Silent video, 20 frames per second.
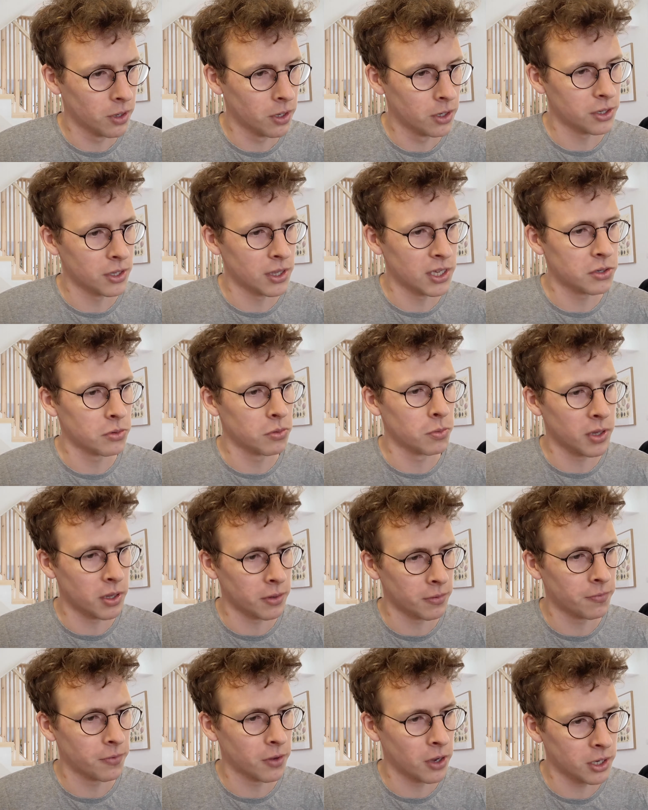So this would be
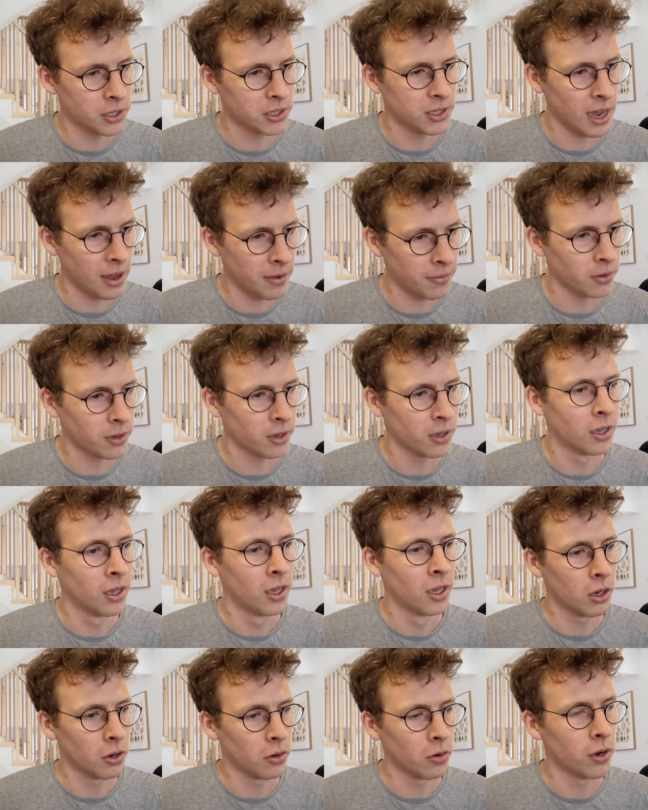the first ever
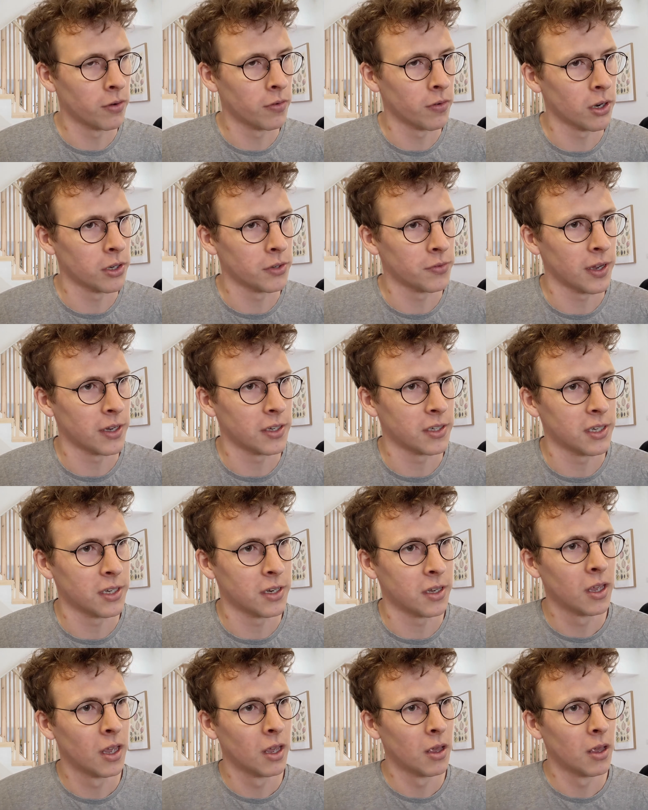coronavirus vaccine.